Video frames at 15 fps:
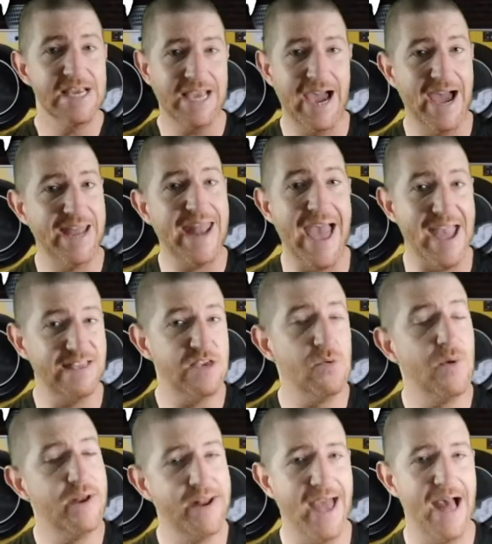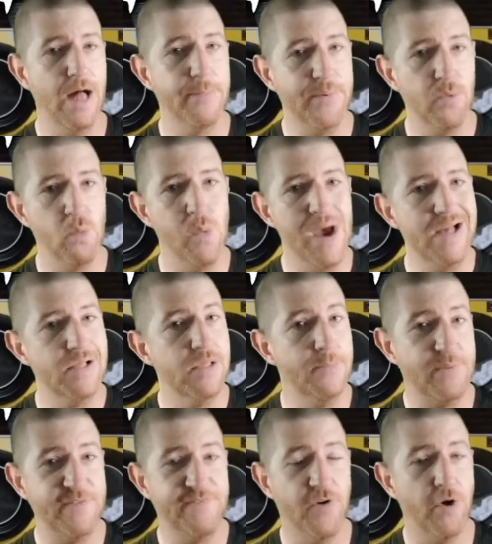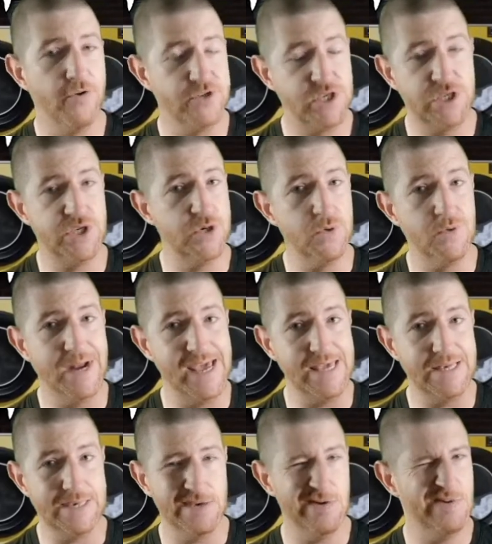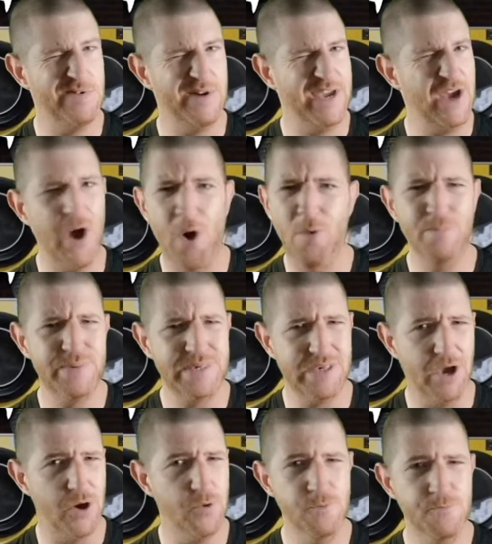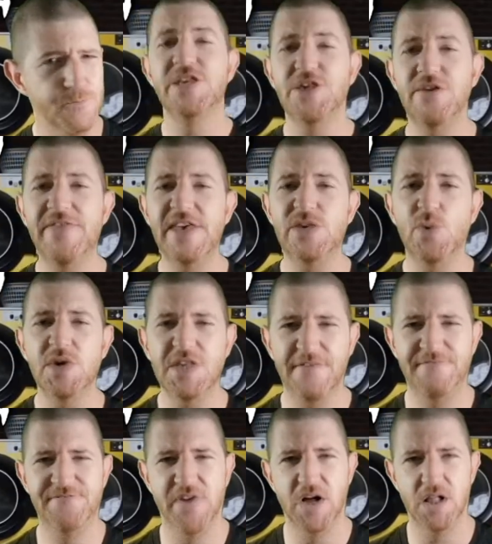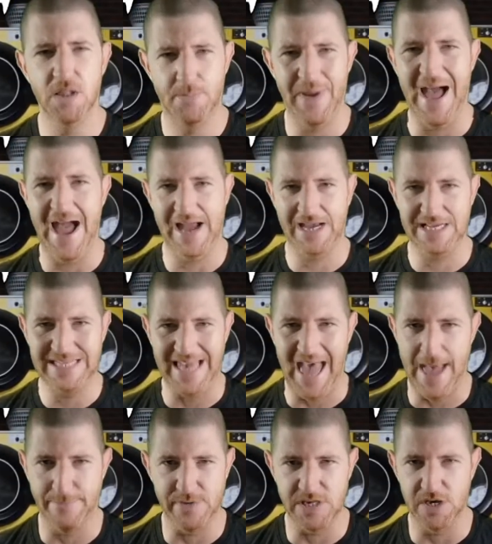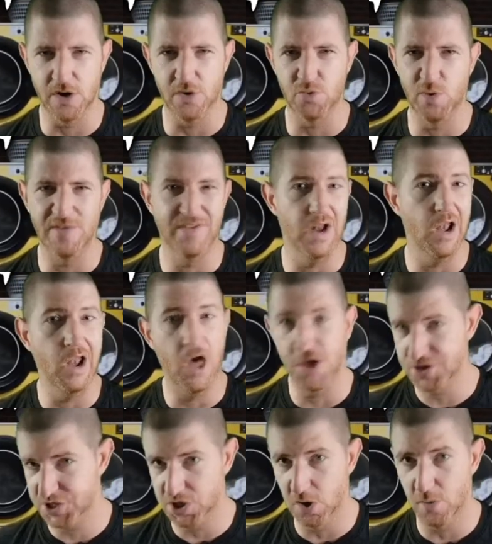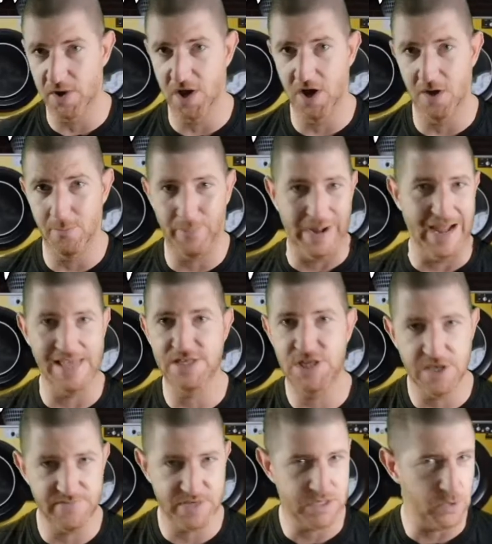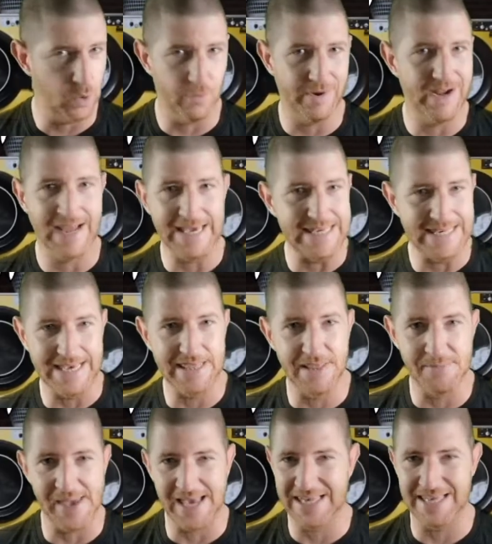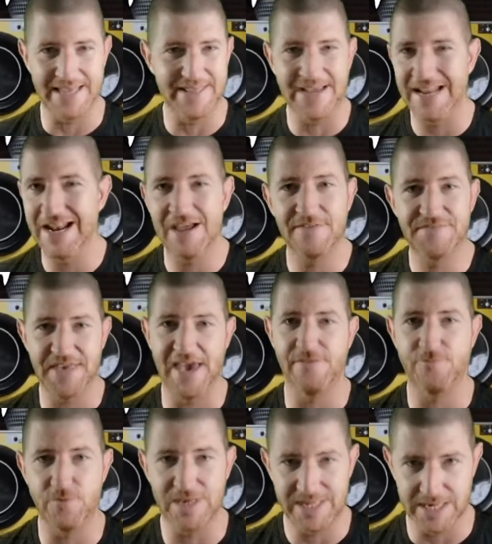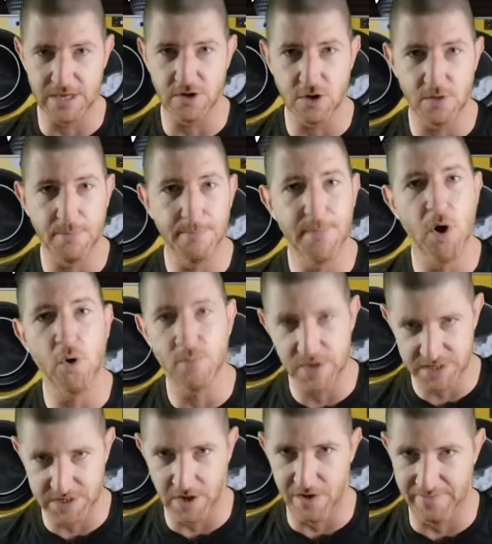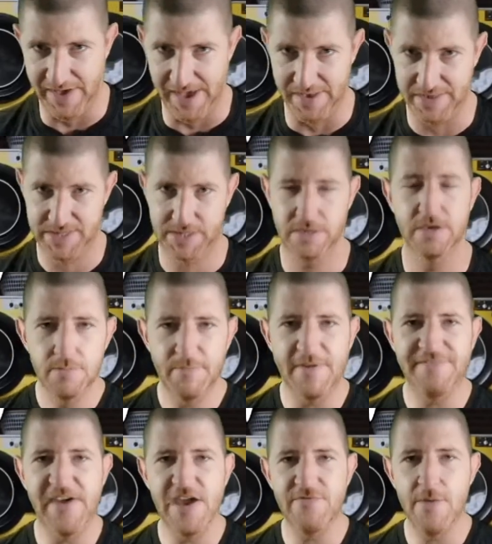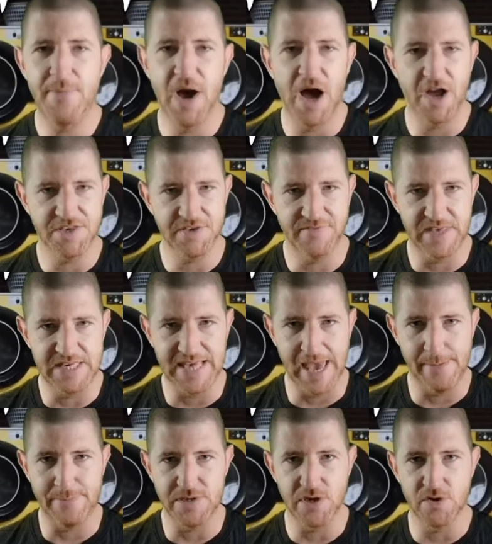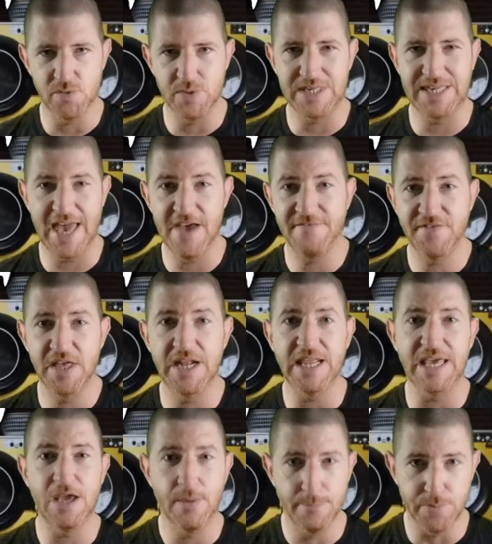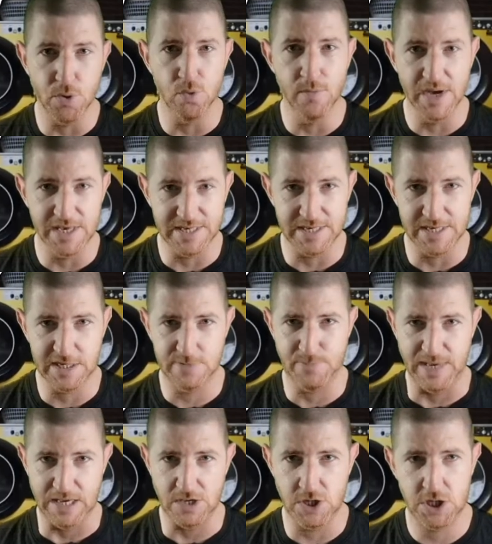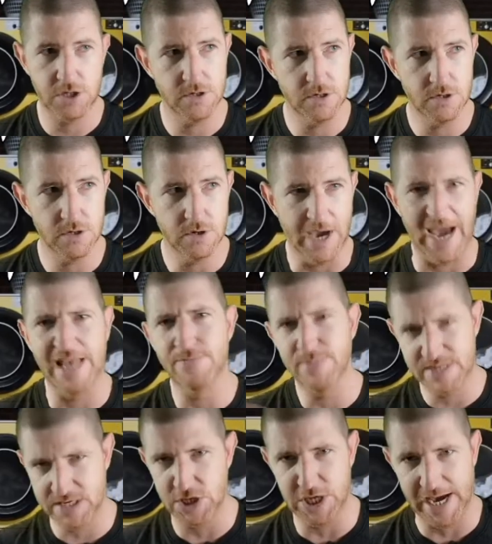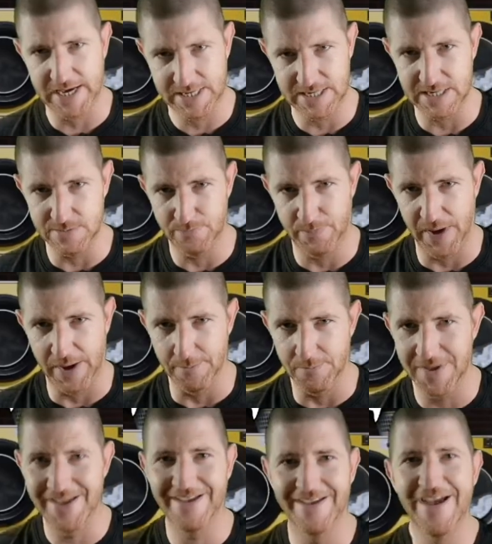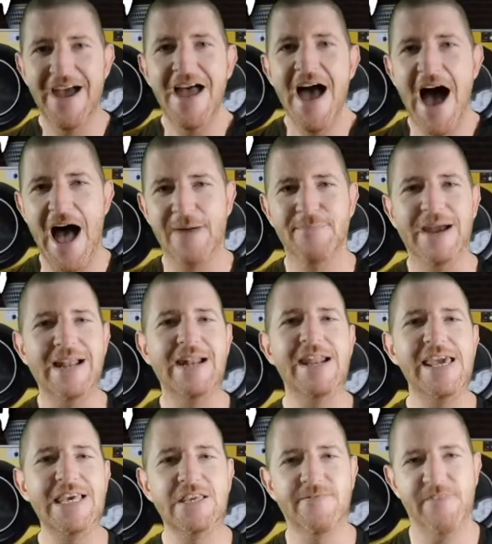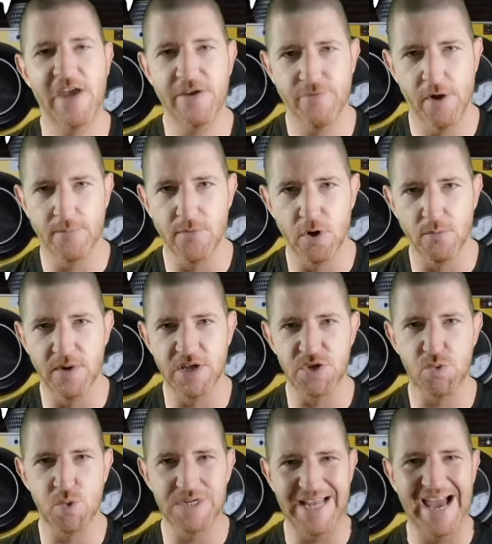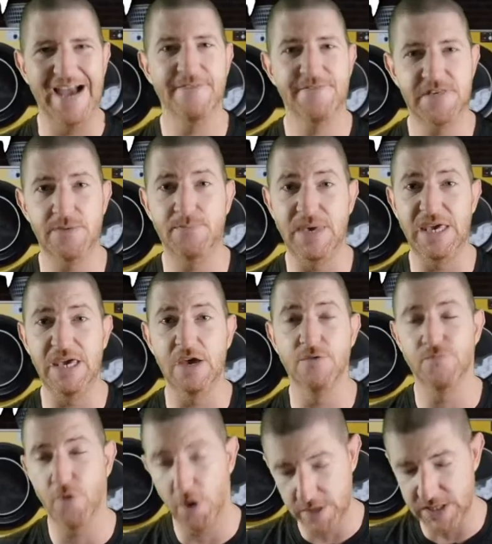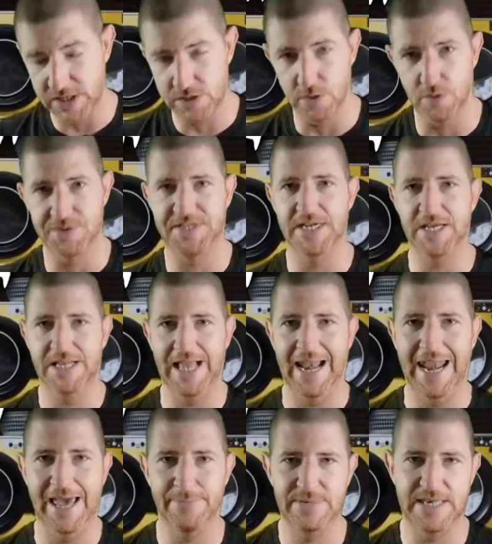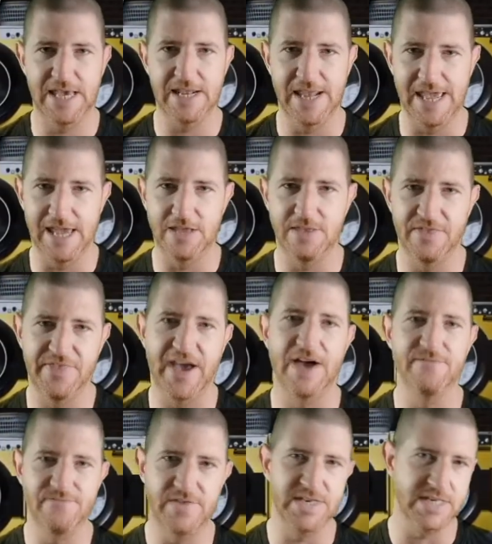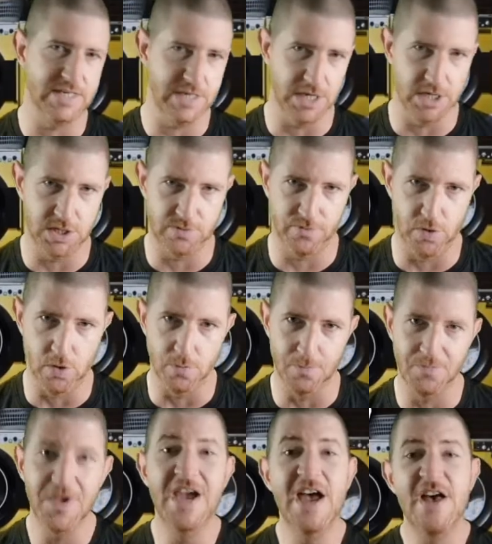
Can anyone help Will before it's too late? Oh, I hope so. So this was a full-packed episode with lots going on, plenty of storylines in the mix, and I loved every single moment of it. My favourite part of this episode was definitely Boomer's speech and Mr. Jackson's bum. And my least favourite moment would have to be Ronnie's daughter collapsing in that visitor's room.